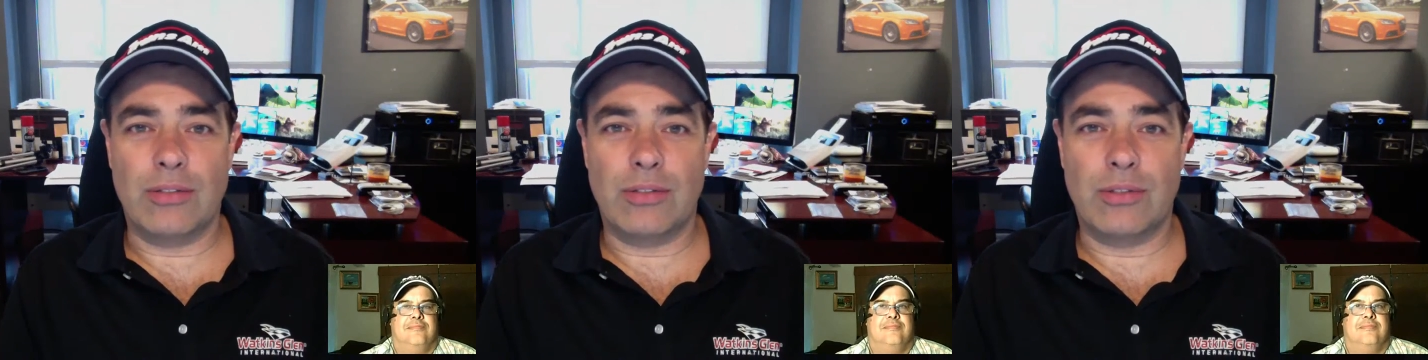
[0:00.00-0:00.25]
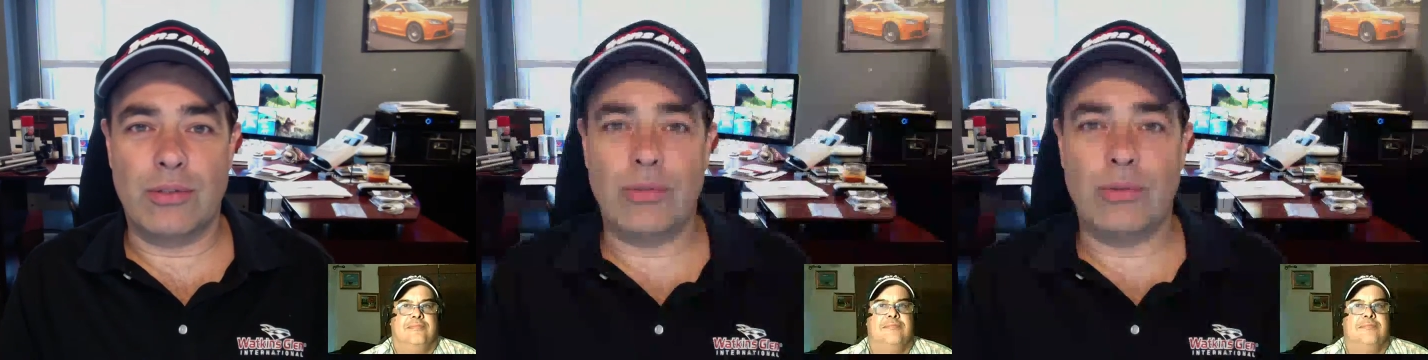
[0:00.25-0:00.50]

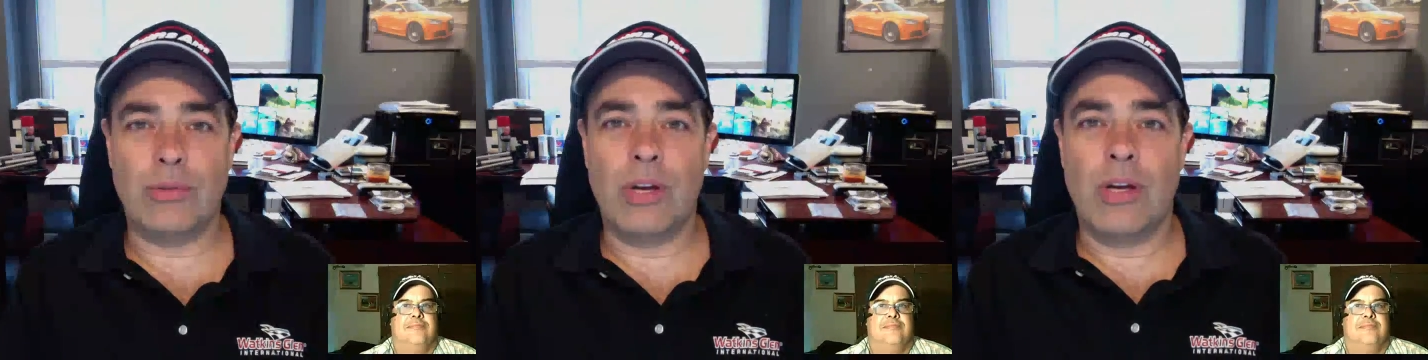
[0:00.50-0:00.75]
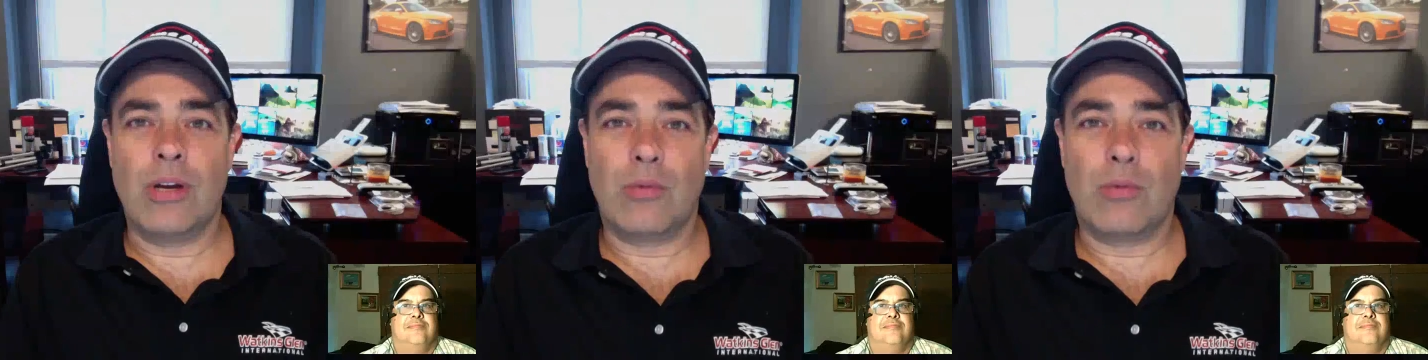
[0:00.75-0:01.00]
Speaker 1: to
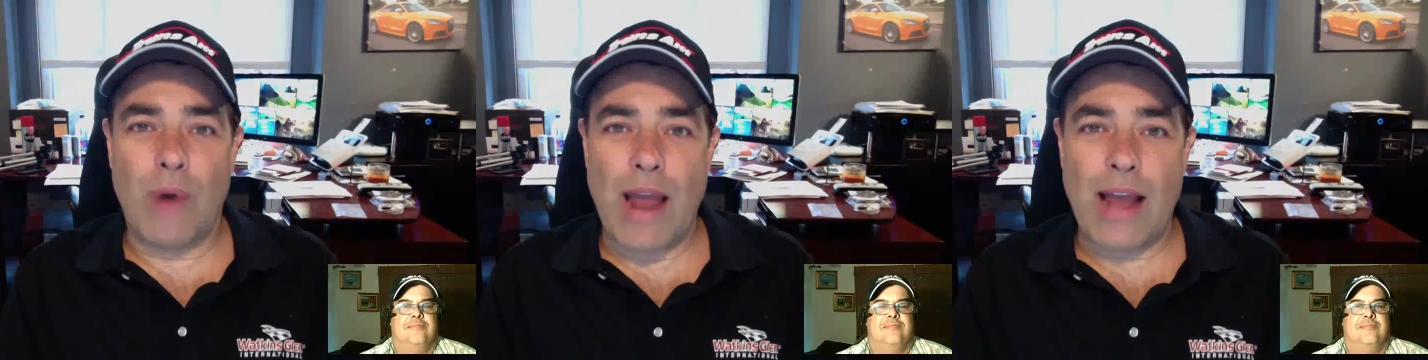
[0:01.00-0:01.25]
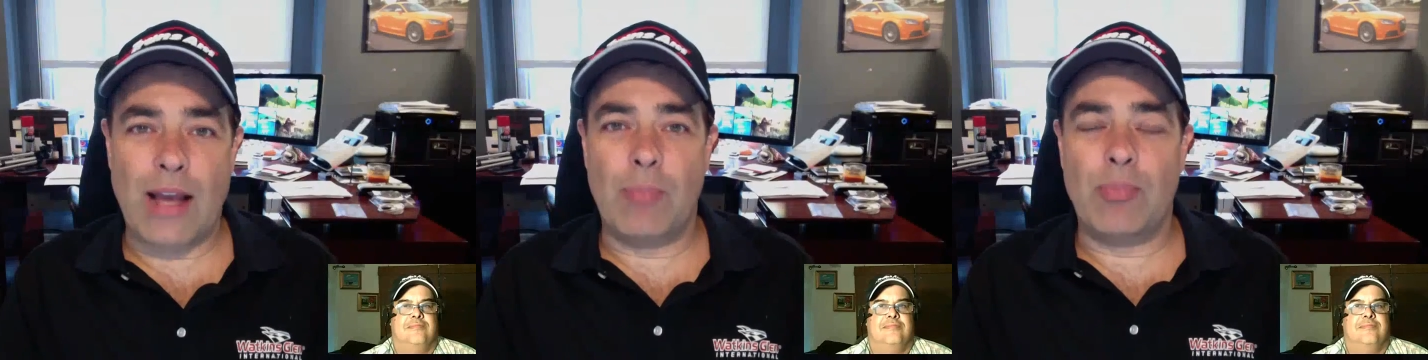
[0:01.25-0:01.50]

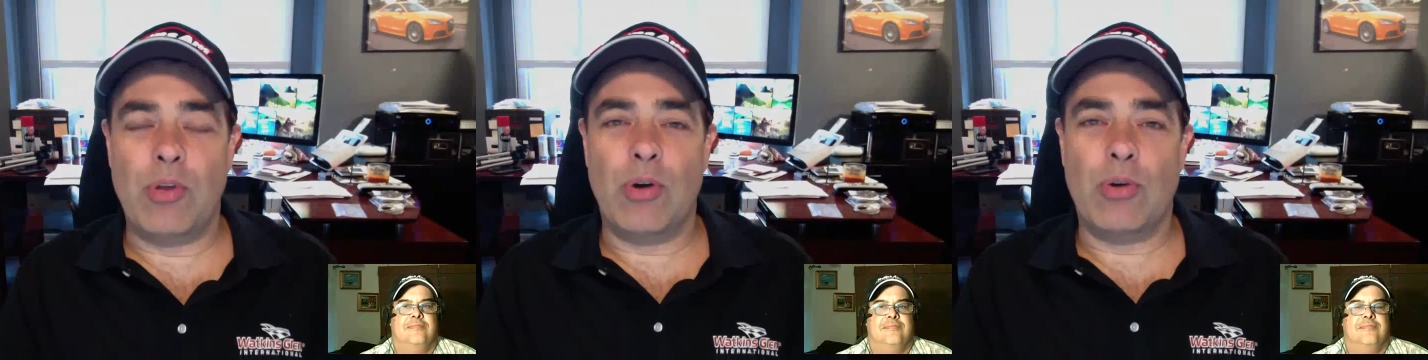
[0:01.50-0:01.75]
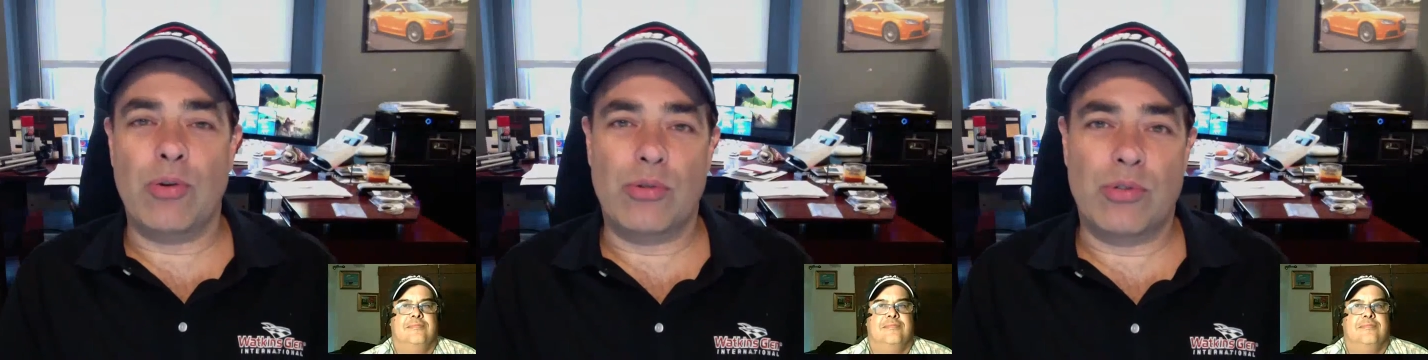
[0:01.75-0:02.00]
rack up
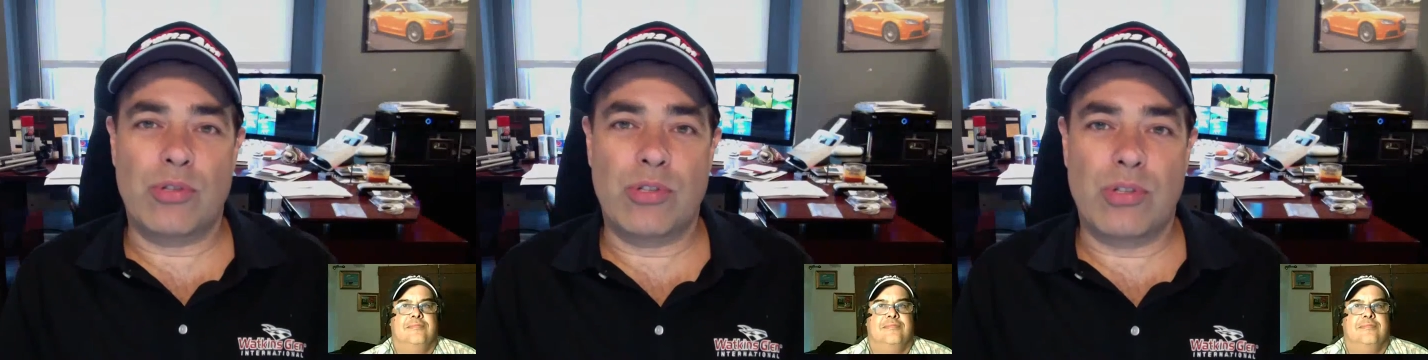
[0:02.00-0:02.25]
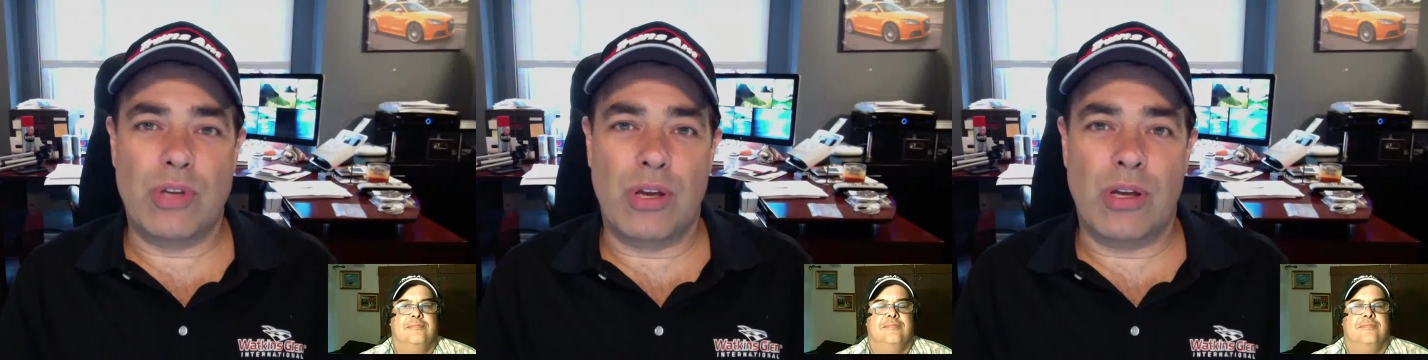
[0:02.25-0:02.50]

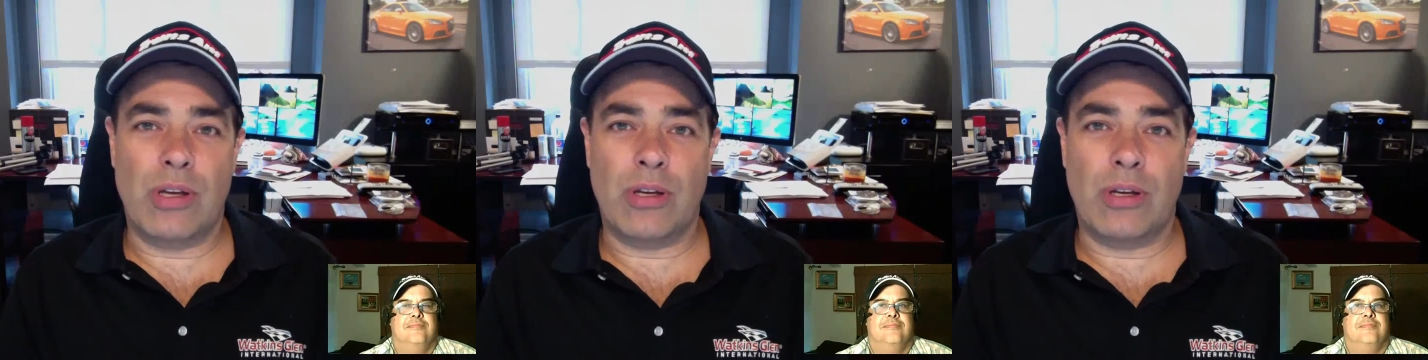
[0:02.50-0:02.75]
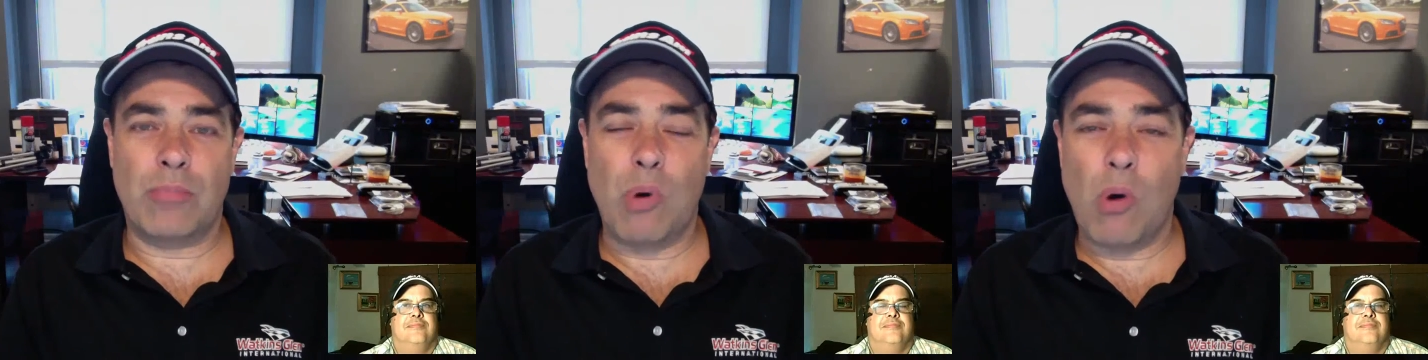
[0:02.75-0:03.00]
those uh,